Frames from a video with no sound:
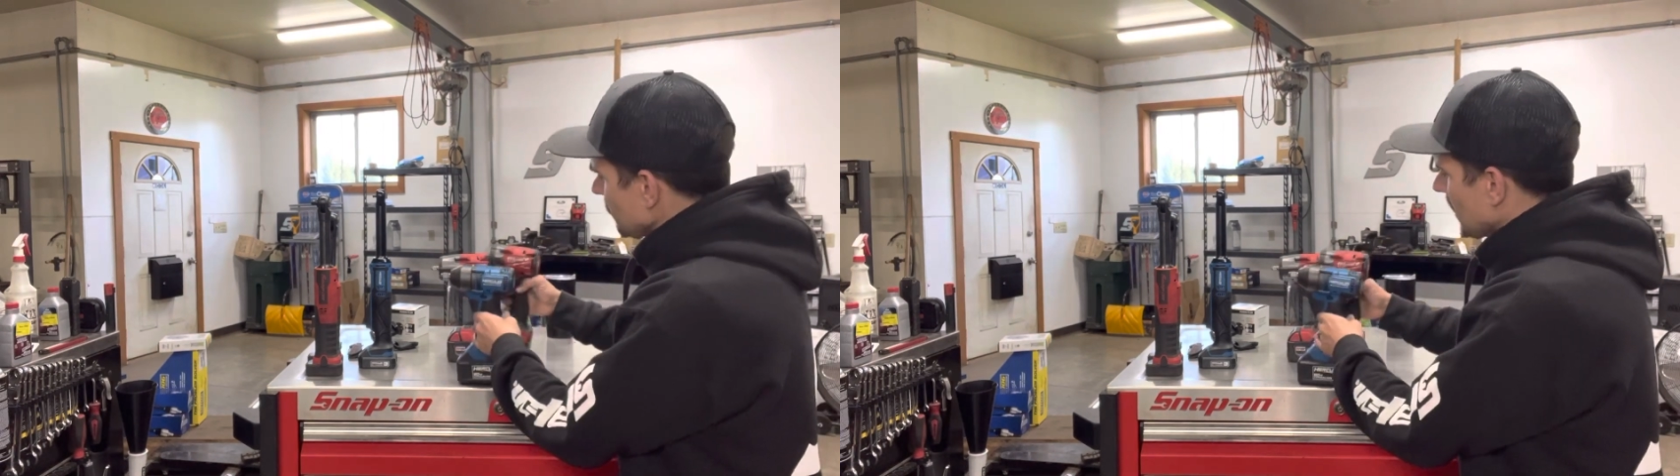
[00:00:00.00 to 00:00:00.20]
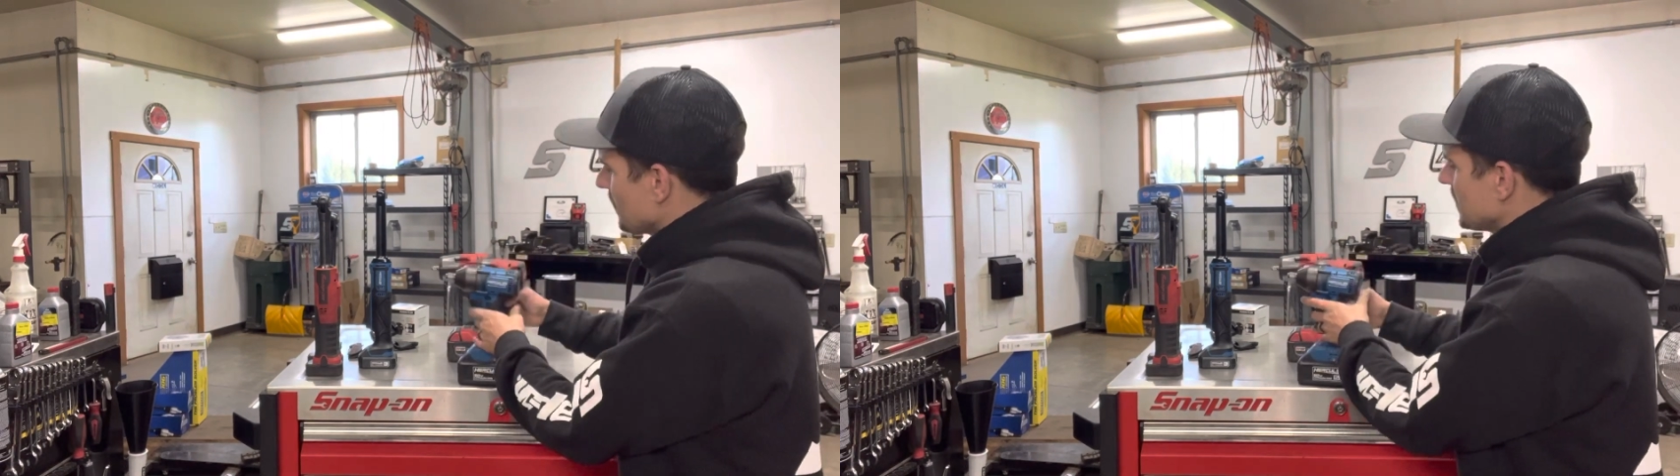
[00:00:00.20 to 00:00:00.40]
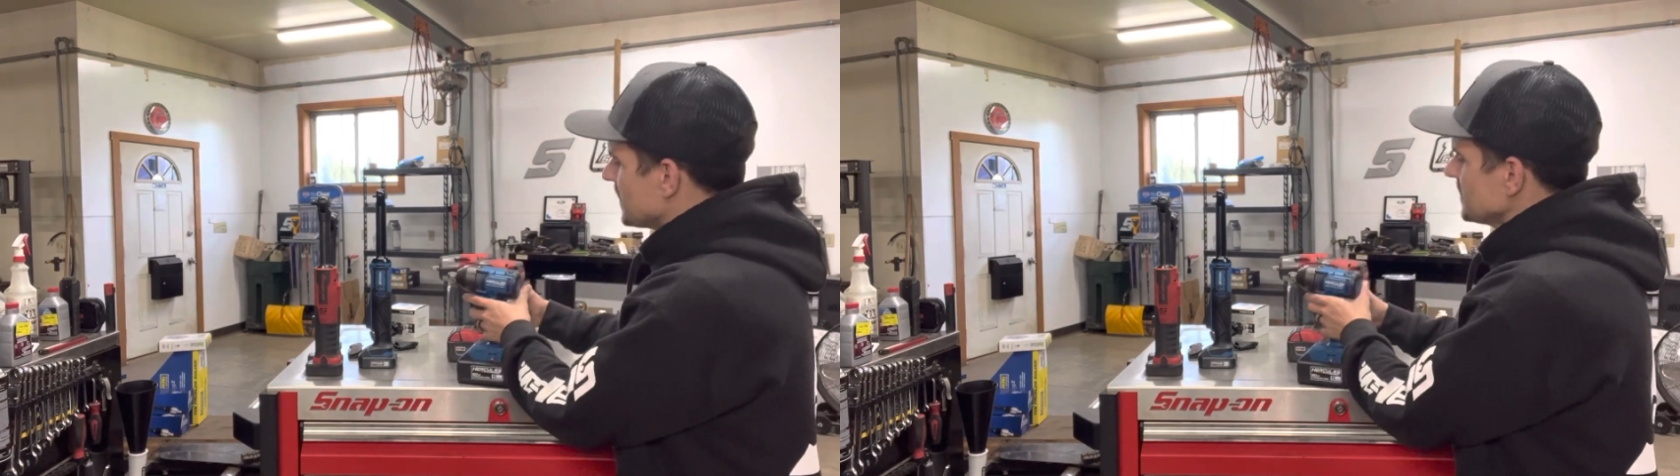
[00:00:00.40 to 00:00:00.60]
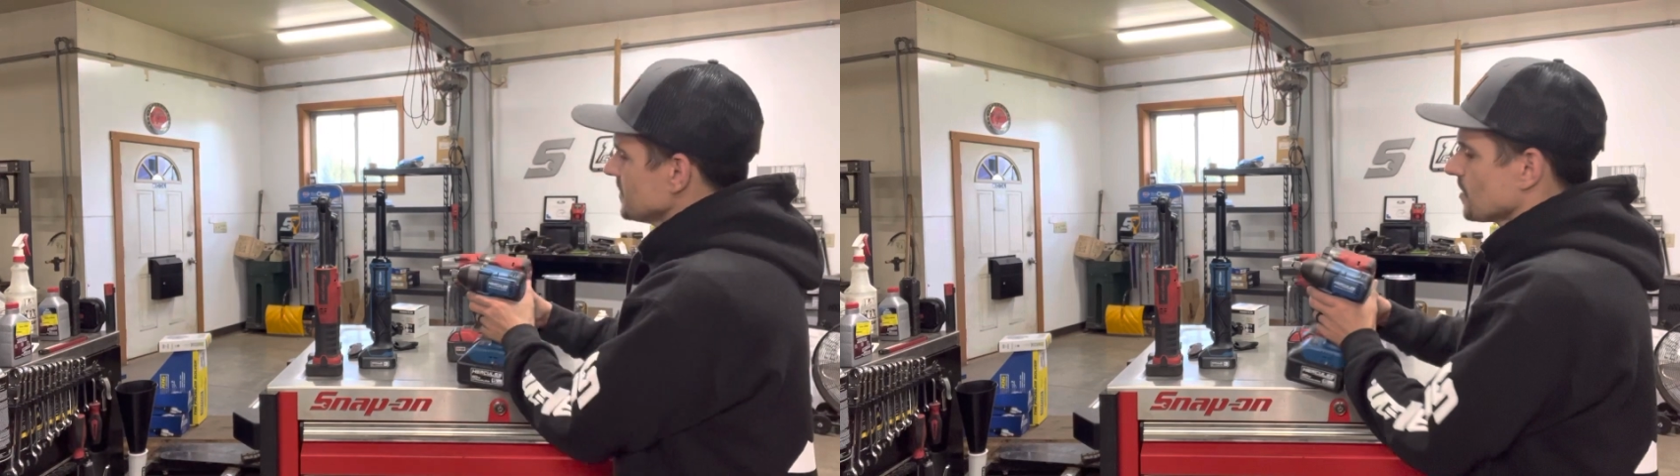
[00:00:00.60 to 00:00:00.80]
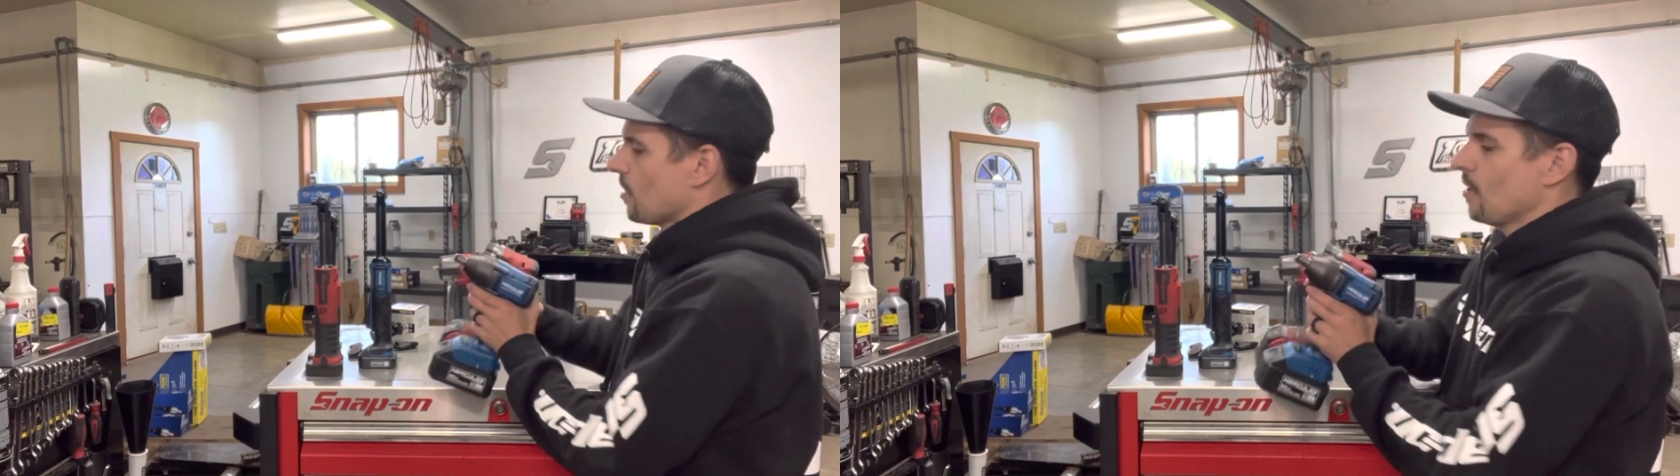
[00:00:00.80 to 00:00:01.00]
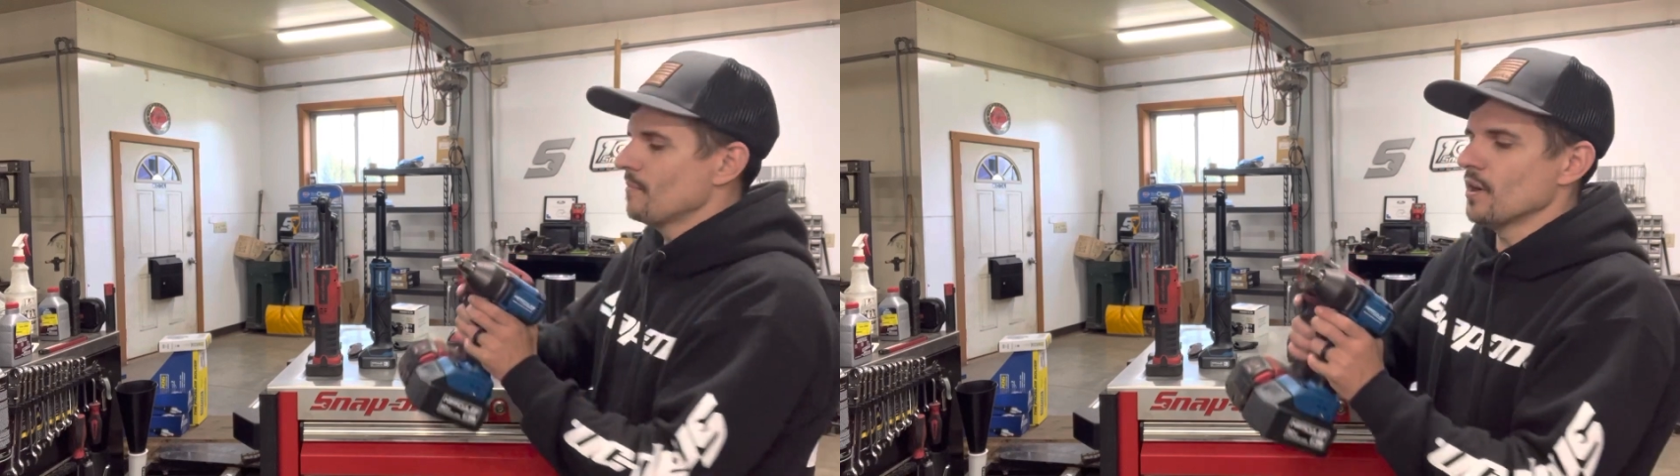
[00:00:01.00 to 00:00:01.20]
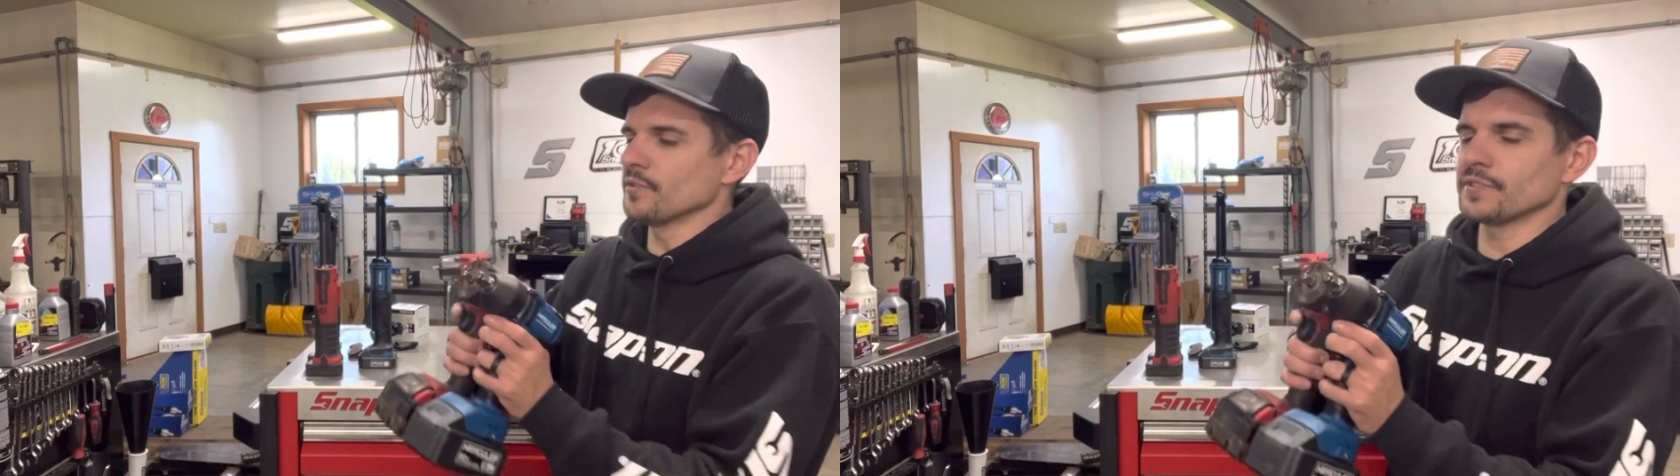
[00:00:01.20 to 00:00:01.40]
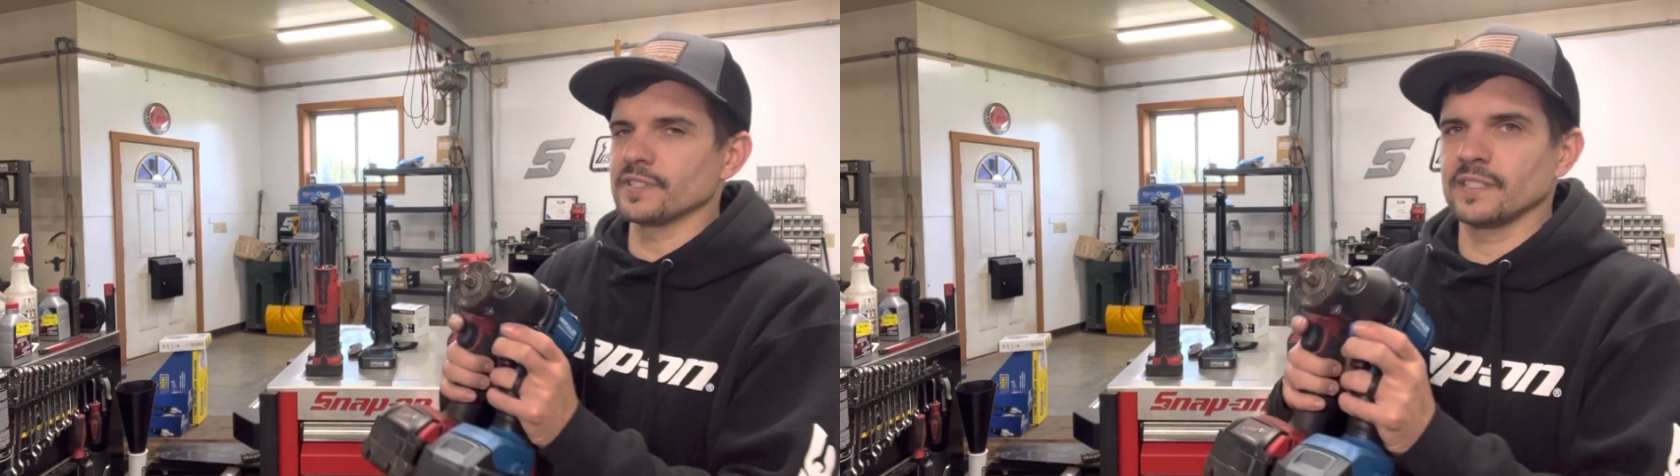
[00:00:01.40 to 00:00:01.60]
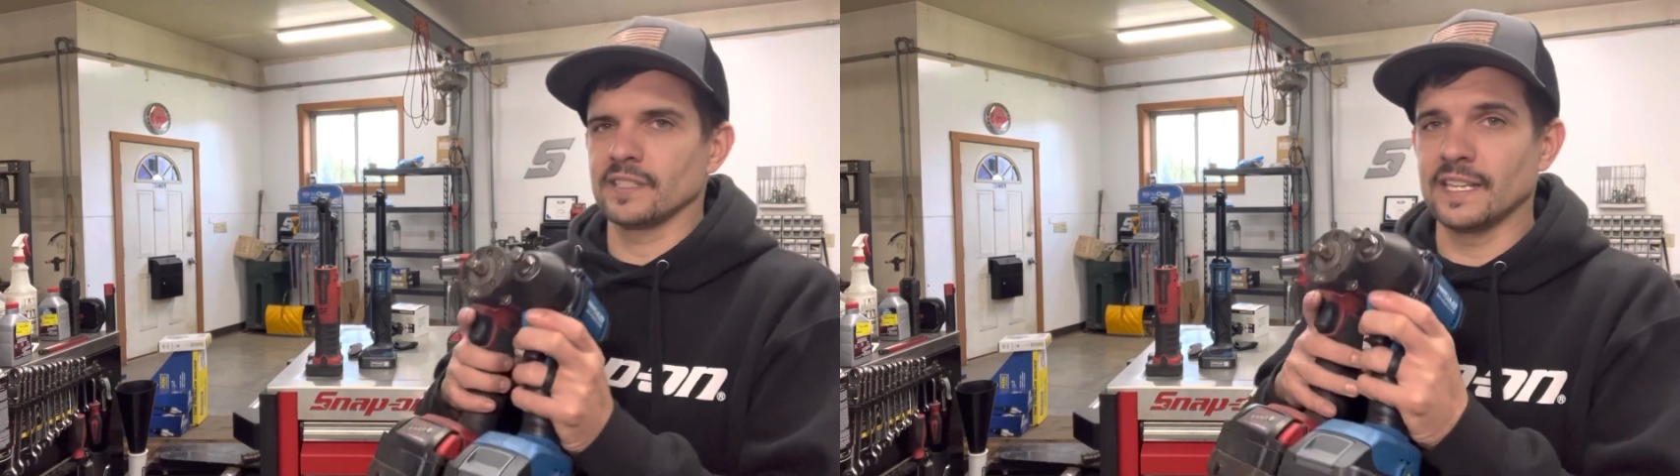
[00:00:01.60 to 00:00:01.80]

I mean, this is almost